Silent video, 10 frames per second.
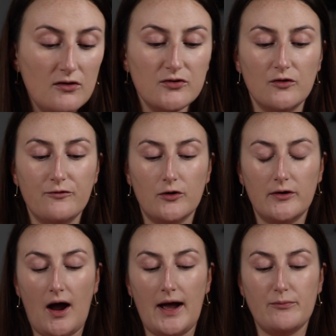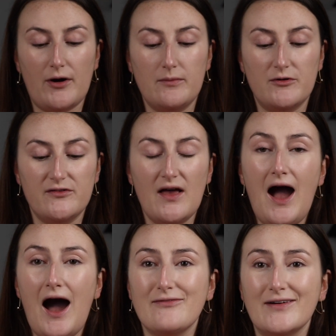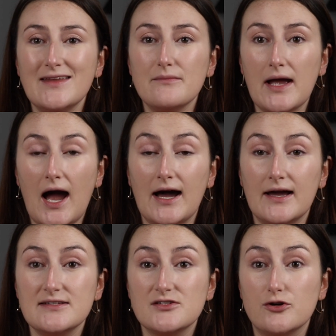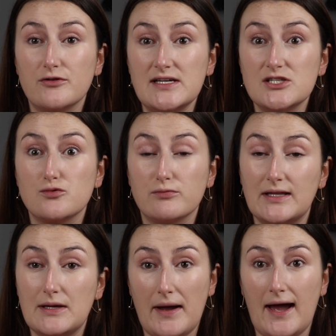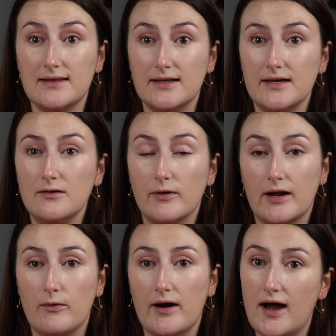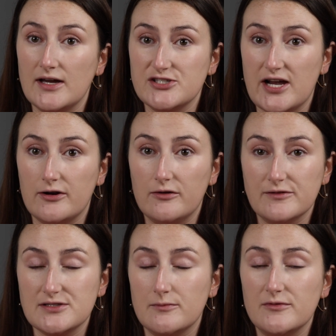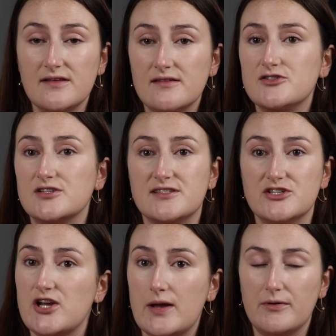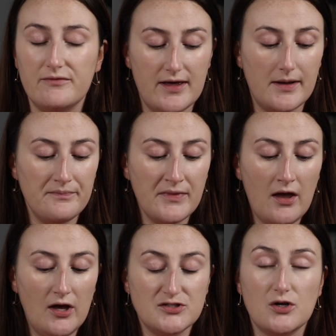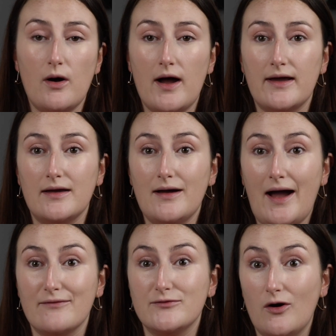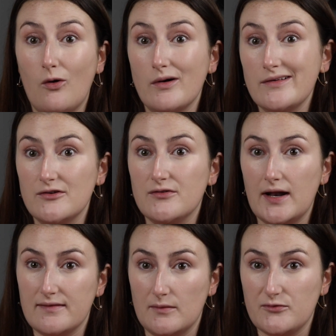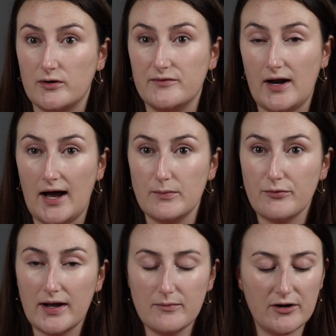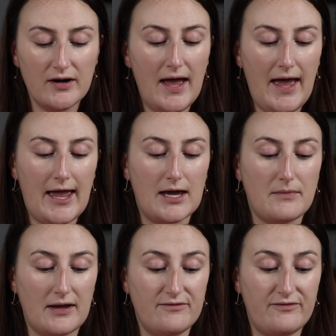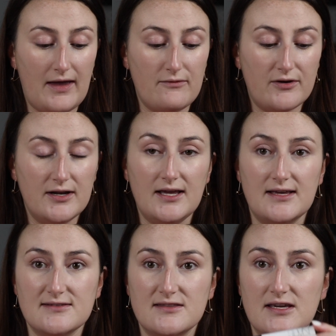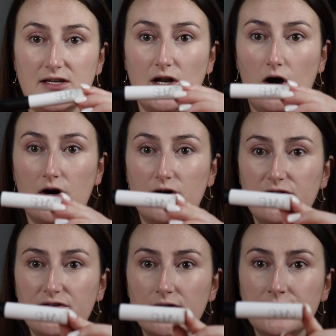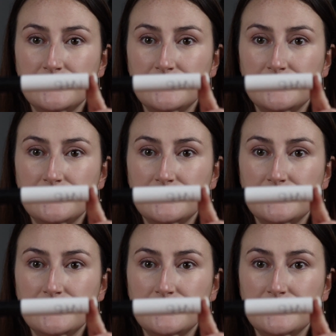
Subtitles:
So for eye primers, I find that my eyes crease really badly when I wear eyeshadow for some reason, just the shape of them. So I have to always use some sort of an eye primer, and my favorite is the Nars.